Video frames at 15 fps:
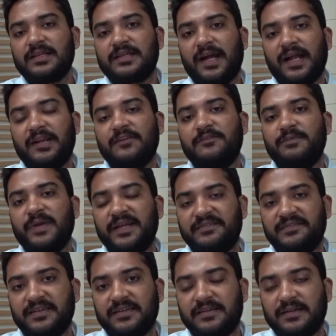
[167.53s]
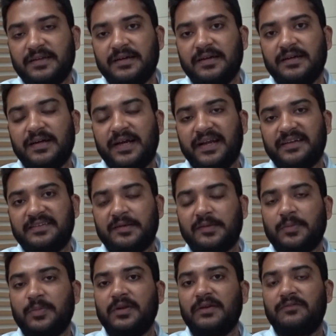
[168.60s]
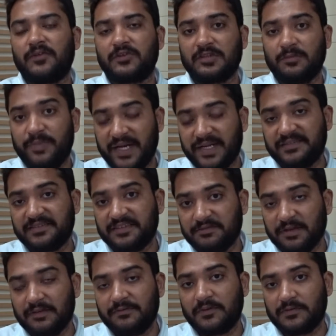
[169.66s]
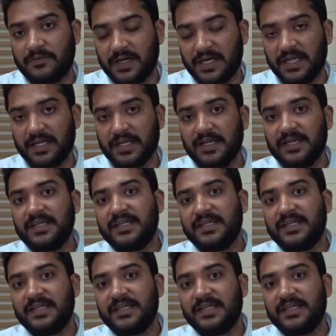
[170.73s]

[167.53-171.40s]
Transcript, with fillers: kind of makes it uh, acceptable for the banks as well for funding